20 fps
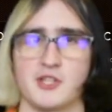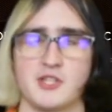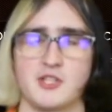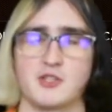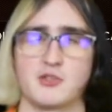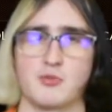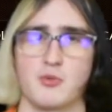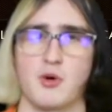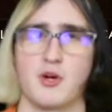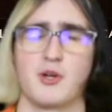
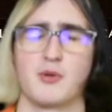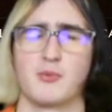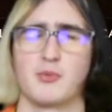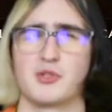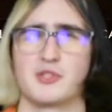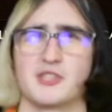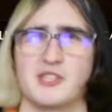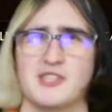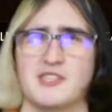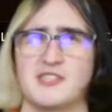each one,
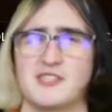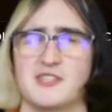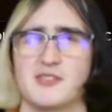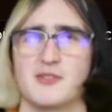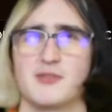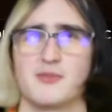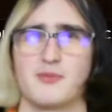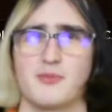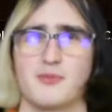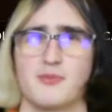which isn't
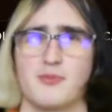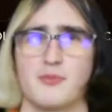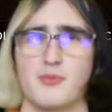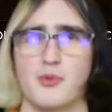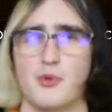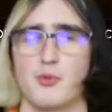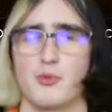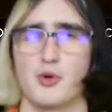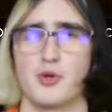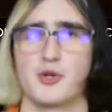
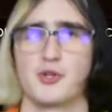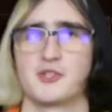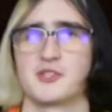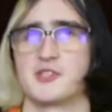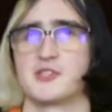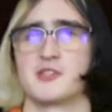the worst.